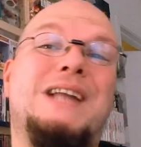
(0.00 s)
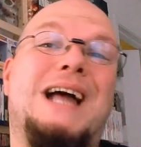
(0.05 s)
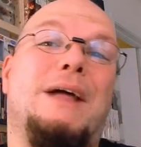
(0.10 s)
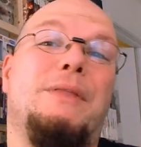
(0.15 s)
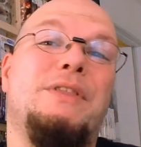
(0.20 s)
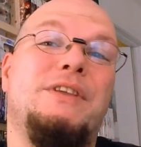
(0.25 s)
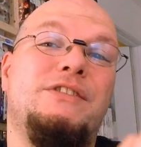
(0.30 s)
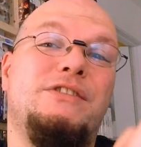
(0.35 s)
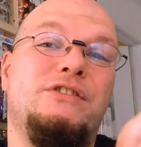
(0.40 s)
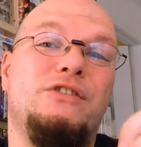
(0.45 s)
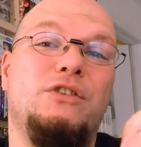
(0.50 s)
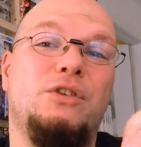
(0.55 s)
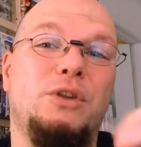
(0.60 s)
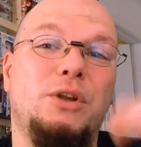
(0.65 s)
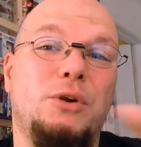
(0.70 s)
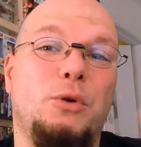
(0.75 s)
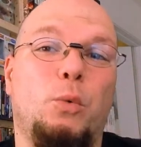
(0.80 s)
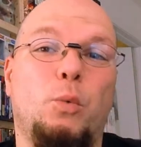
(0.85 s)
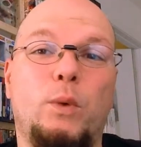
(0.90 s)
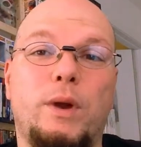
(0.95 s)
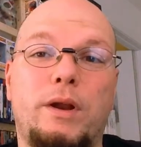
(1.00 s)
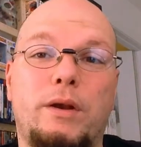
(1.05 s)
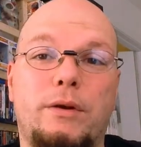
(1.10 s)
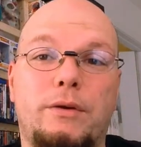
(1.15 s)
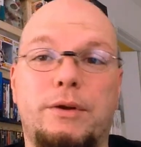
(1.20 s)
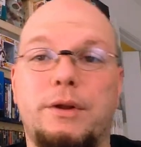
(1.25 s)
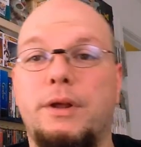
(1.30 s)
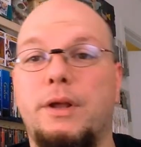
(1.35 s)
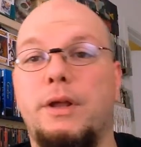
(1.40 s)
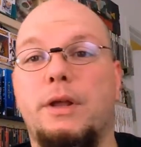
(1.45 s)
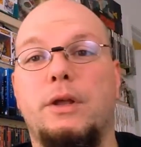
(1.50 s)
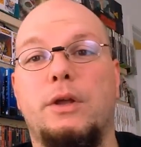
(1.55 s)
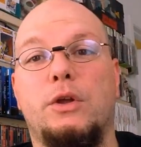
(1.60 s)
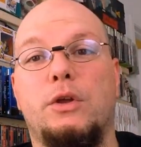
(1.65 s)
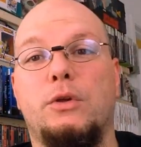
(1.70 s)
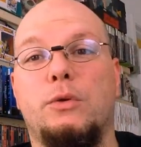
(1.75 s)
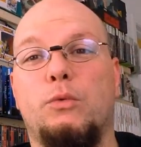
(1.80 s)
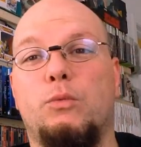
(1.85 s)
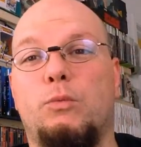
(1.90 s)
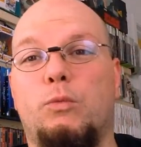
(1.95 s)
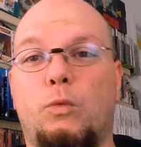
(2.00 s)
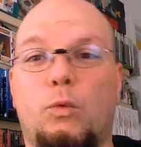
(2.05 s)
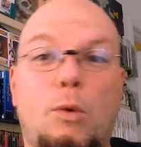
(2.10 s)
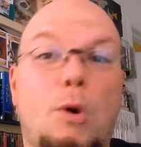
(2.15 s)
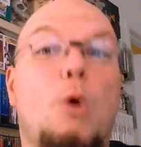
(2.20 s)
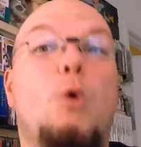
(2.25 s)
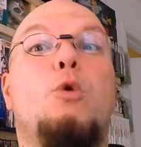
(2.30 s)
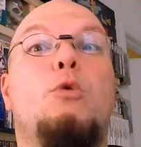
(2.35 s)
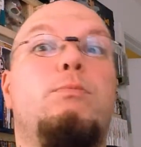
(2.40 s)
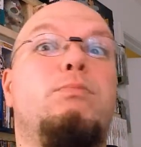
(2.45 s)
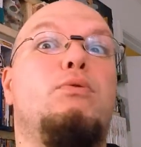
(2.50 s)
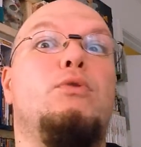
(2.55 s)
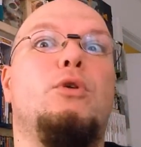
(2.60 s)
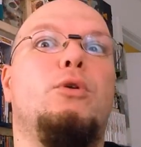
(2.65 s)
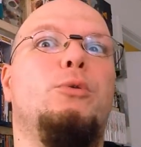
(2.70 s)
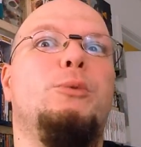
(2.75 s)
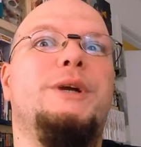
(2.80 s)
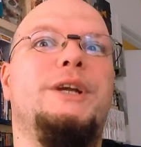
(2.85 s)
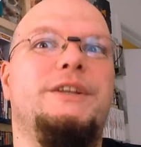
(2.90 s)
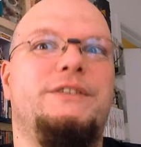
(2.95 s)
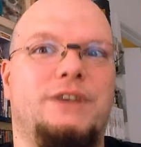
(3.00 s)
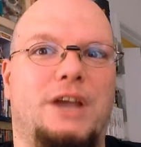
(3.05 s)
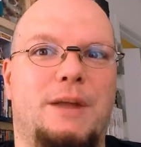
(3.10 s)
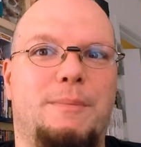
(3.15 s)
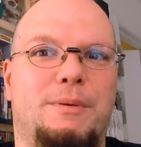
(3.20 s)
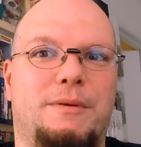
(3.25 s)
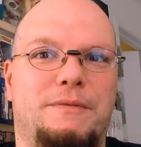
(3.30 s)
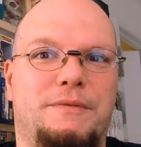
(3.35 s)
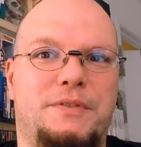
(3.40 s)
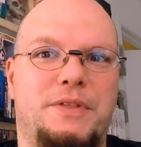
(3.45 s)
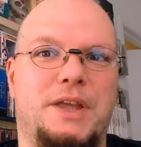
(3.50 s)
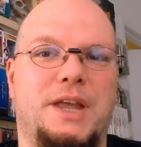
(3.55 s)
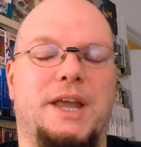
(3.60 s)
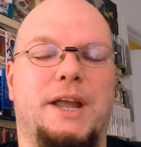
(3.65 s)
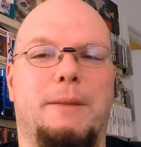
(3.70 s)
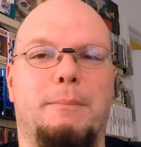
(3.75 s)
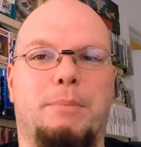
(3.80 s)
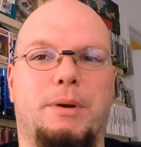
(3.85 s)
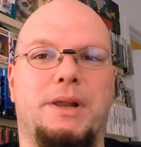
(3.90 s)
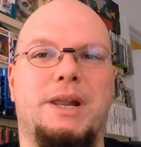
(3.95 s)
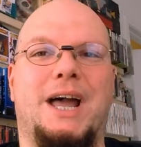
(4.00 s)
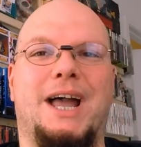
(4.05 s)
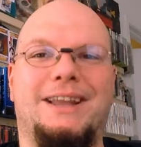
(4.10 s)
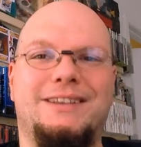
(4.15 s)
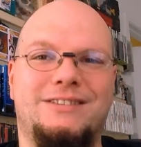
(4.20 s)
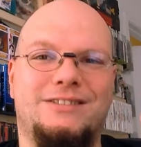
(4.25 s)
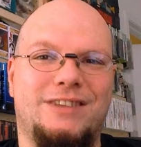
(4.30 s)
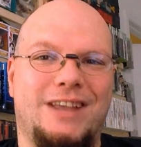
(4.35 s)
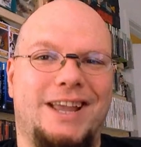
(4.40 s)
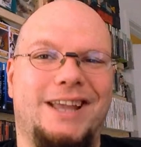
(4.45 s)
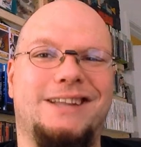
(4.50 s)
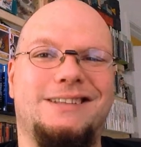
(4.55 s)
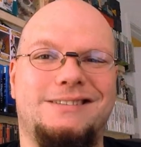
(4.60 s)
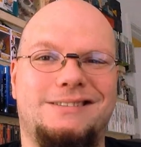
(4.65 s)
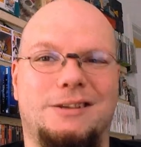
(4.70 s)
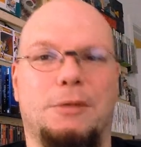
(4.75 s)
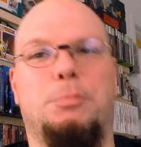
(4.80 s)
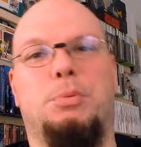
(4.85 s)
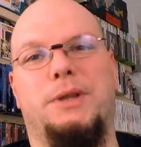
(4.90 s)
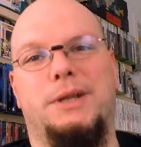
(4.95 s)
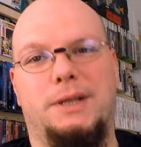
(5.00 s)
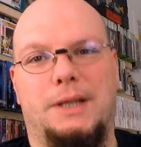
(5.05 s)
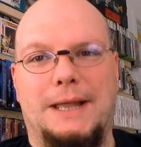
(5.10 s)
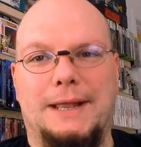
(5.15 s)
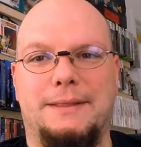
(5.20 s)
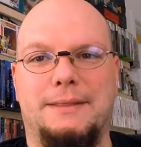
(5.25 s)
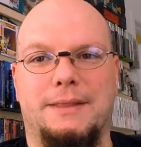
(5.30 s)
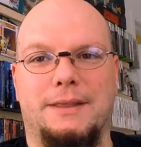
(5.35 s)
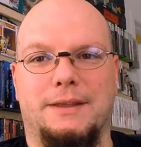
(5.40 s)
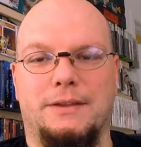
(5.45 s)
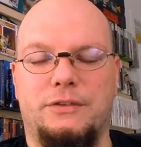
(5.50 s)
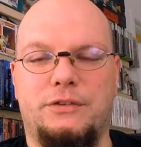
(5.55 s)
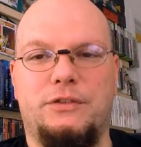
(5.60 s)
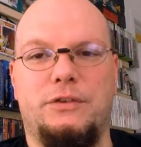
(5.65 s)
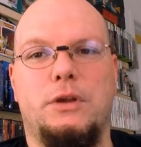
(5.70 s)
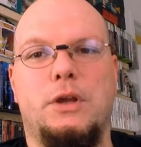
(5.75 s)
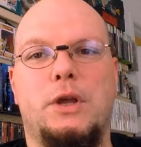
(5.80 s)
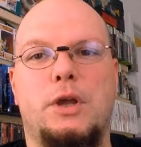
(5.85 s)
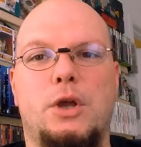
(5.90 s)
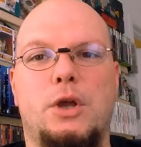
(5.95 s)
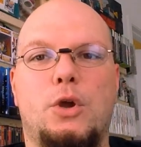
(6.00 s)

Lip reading: Now this is a little weird rogue brewy type of thing, but I say it simply like this.